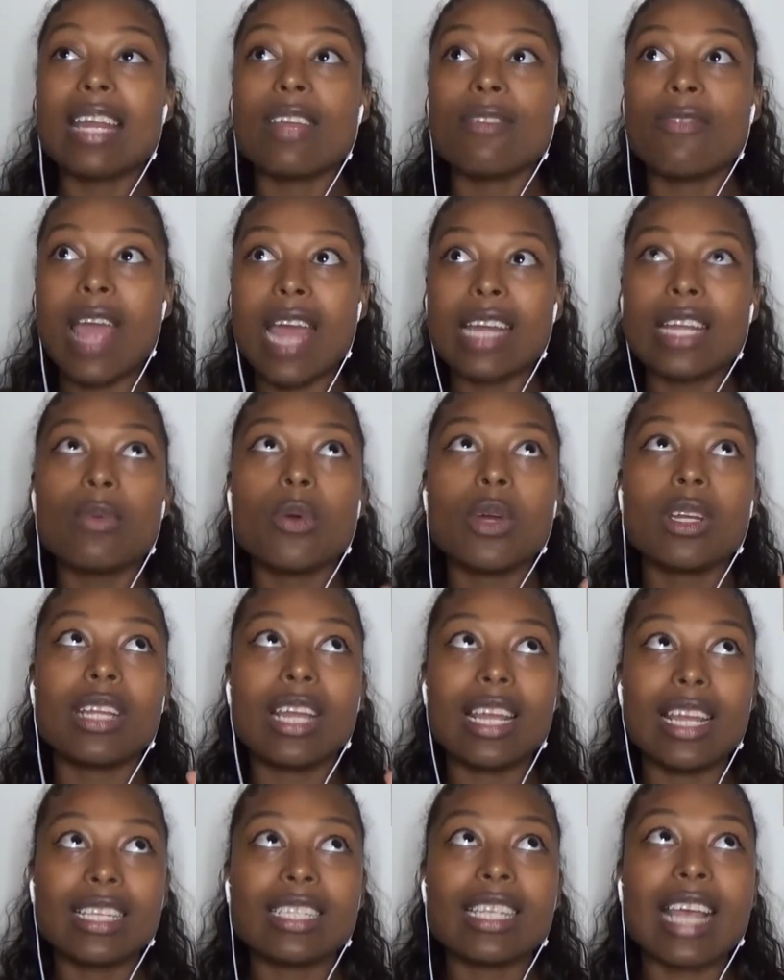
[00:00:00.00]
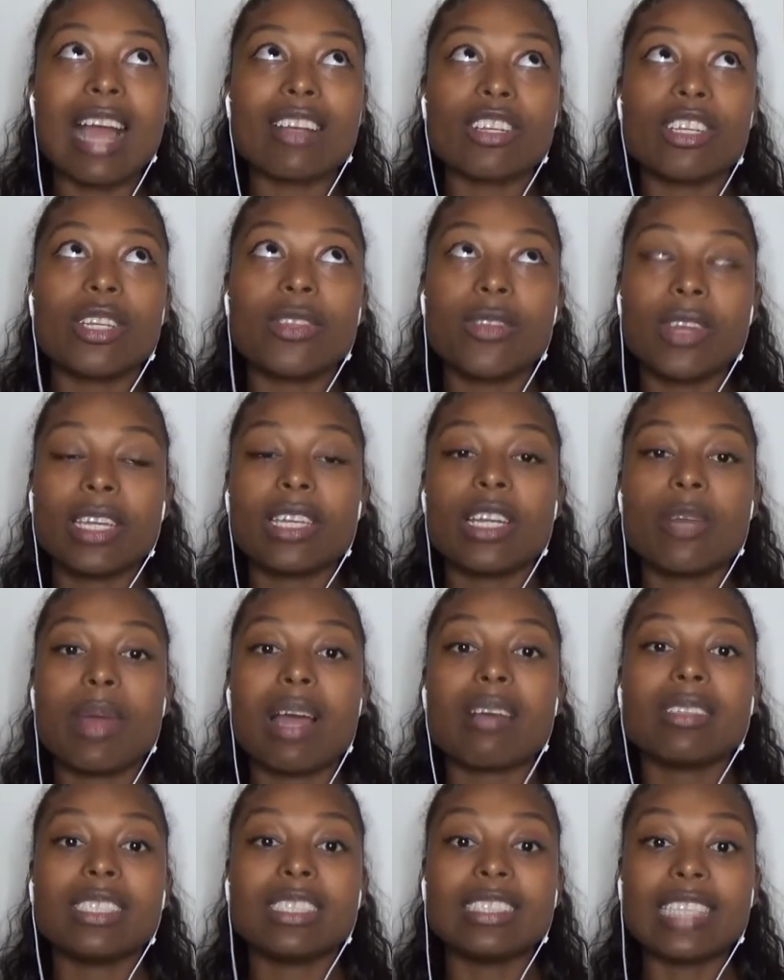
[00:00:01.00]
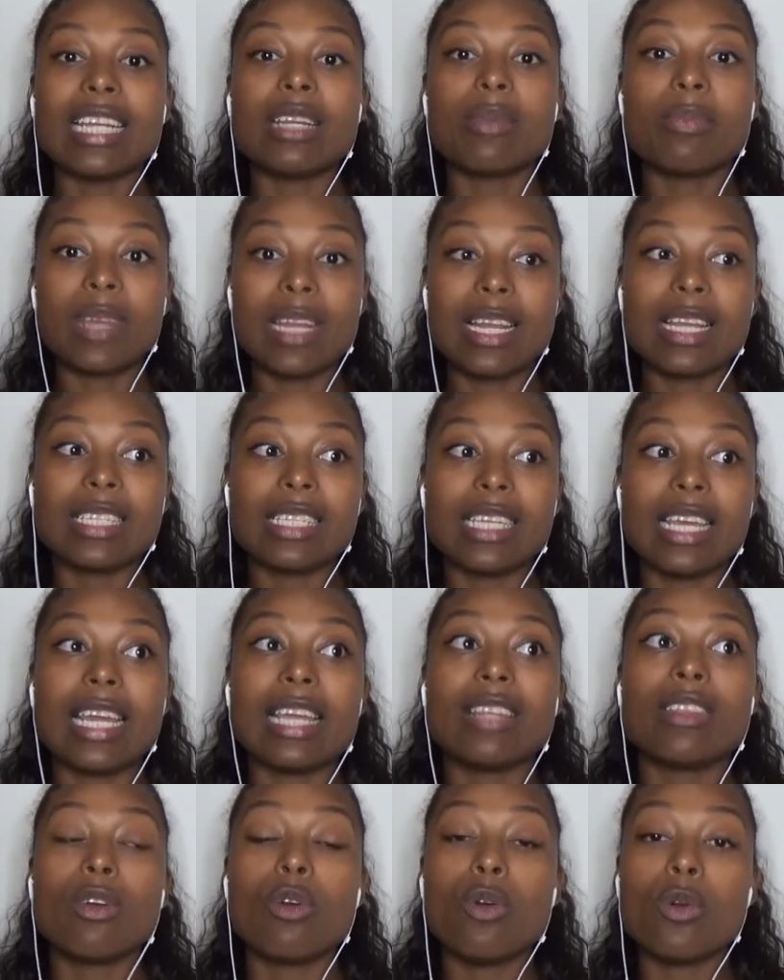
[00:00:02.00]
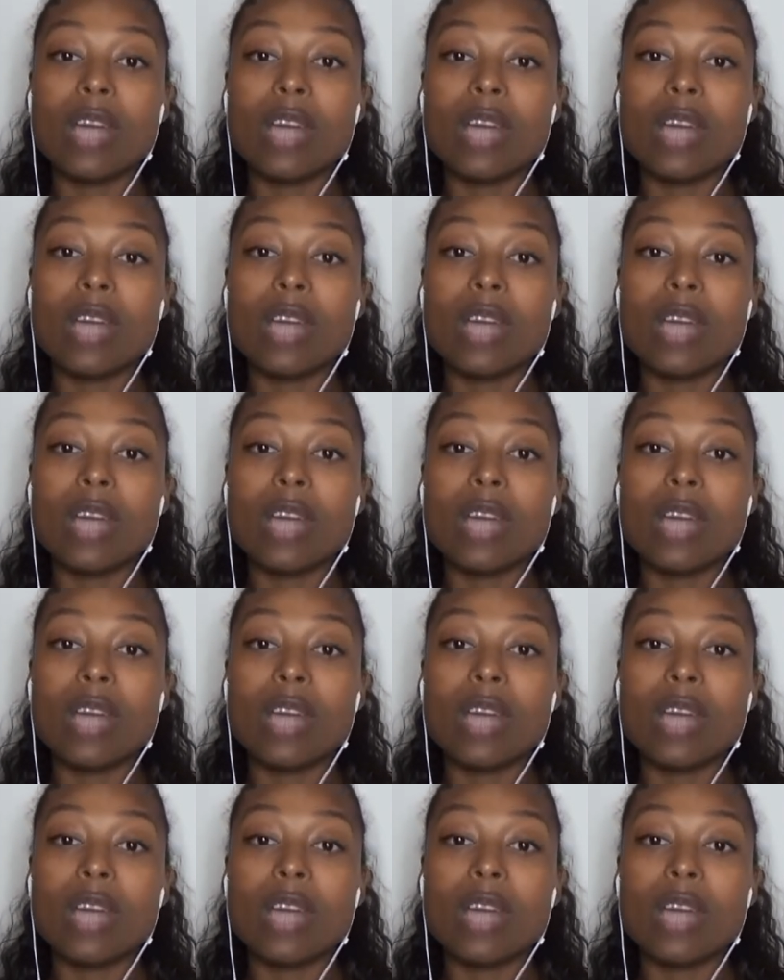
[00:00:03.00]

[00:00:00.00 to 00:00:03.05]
And if anyone is actually thinking about sustainability,